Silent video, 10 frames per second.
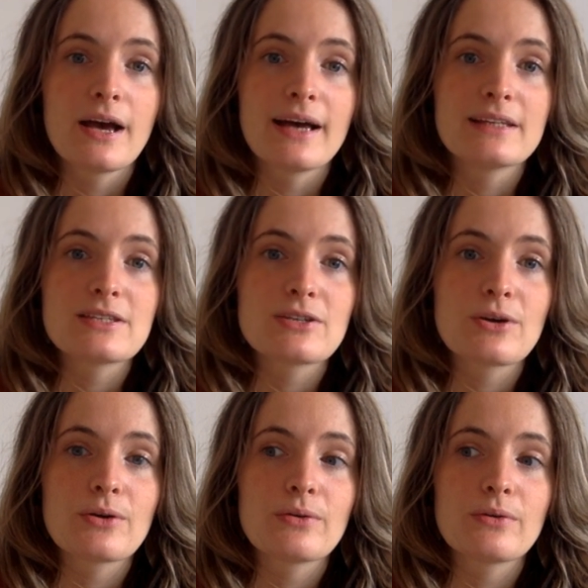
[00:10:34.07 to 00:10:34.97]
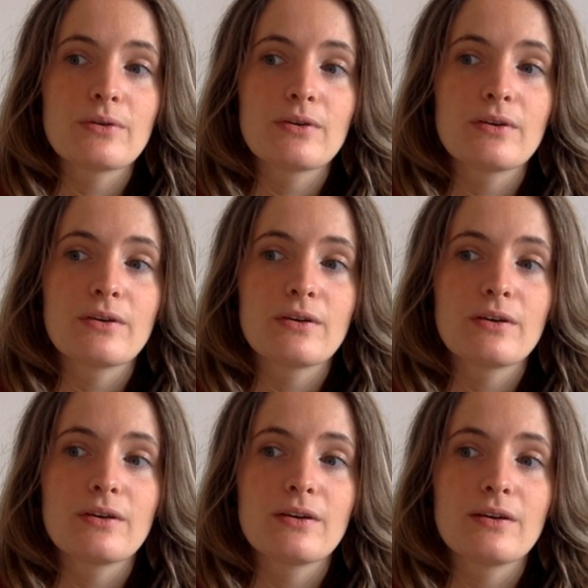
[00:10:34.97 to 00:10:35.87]
And so
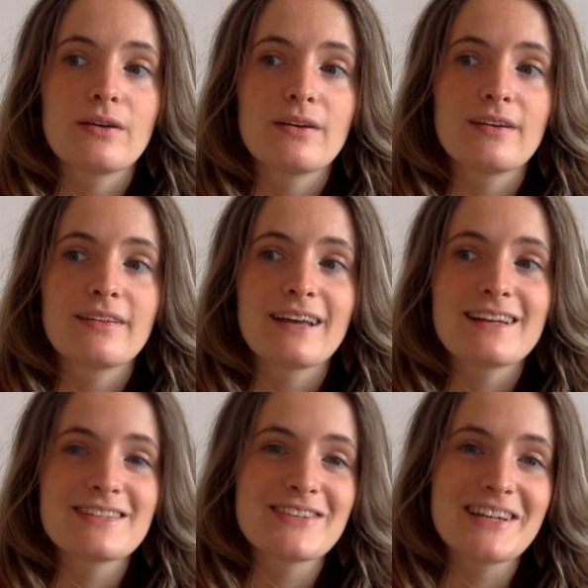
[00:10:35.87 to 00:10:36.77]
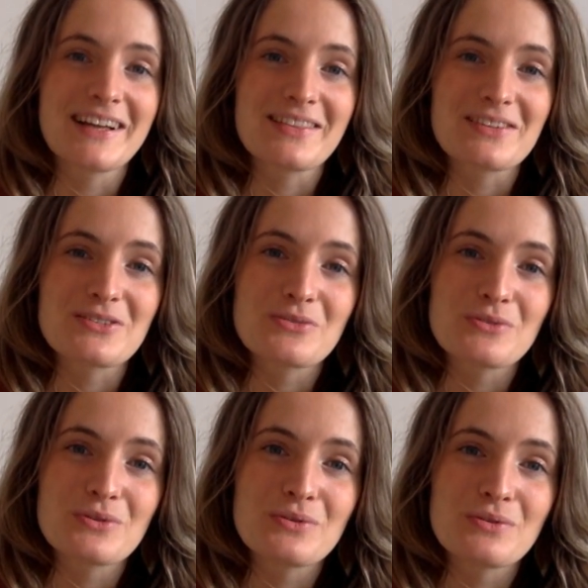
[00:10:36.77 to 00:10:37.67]
that is really like the
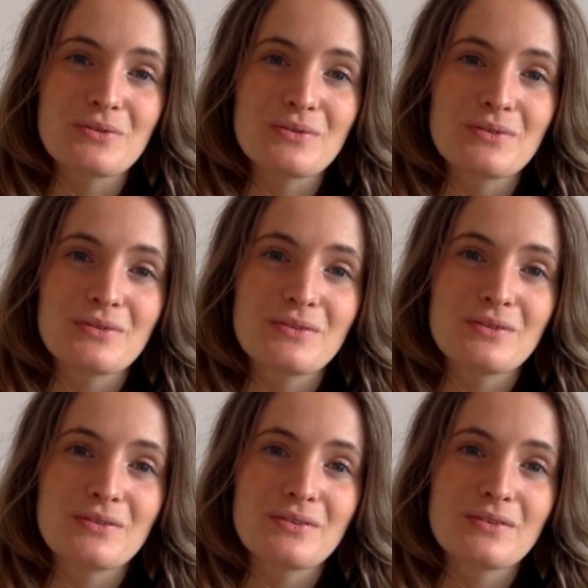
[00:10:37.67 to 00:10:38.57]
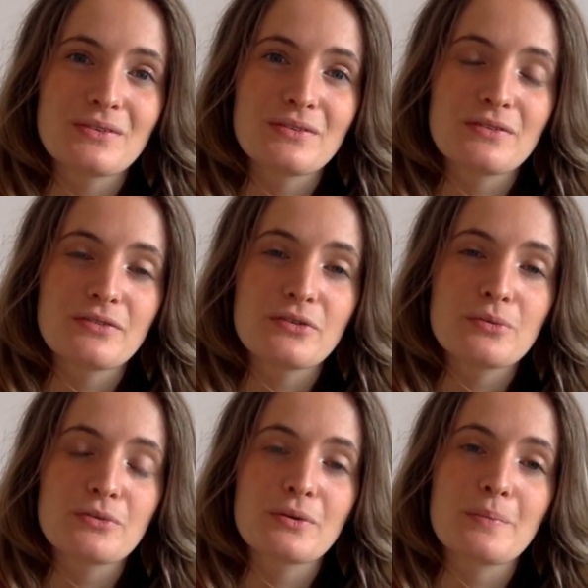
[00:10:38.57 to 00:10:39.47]
true
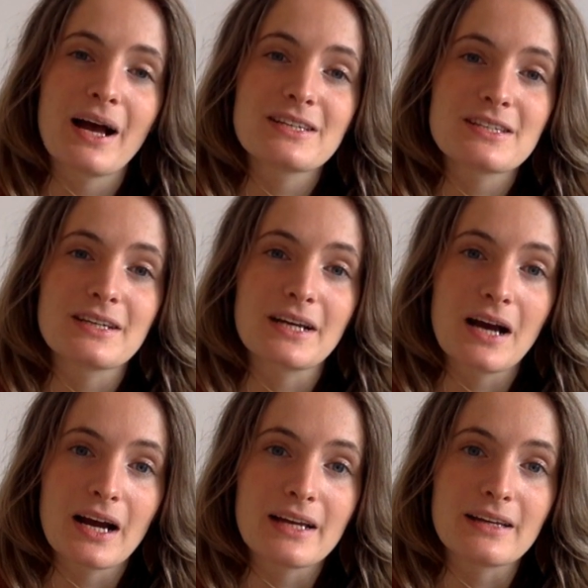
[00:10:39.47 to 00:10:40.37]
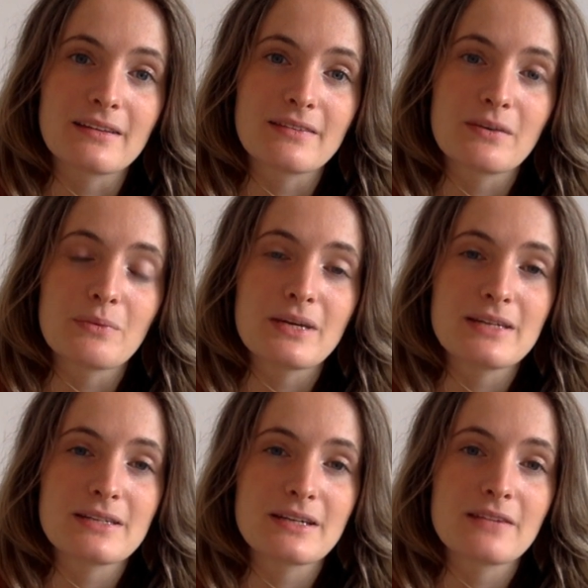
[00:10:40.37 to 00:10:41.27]
form of compassion and kindness that we
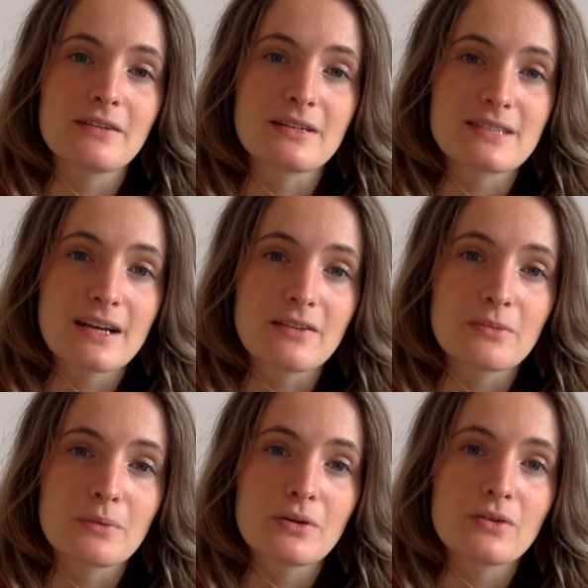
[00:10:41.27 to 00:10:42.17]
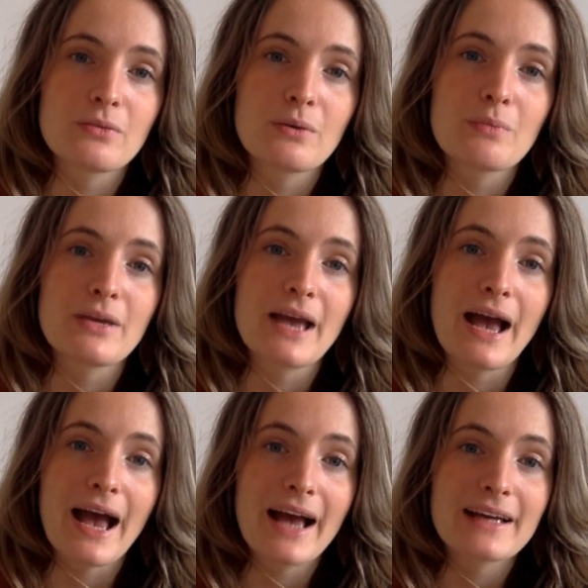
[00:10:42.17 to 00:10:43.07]
need to give ourselves, because when we
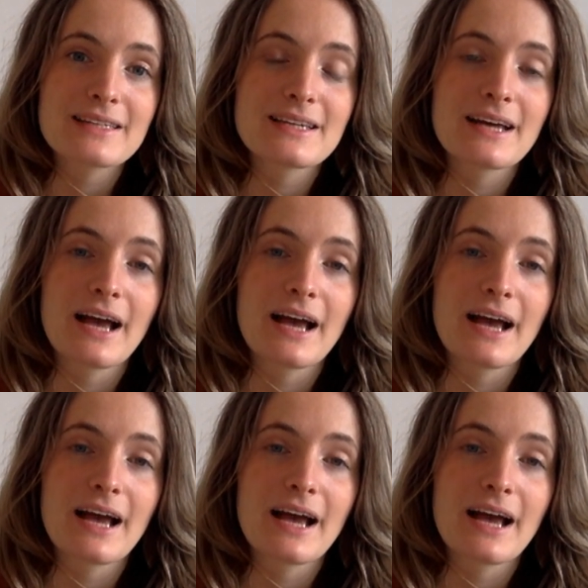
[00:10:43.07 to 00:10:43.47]
act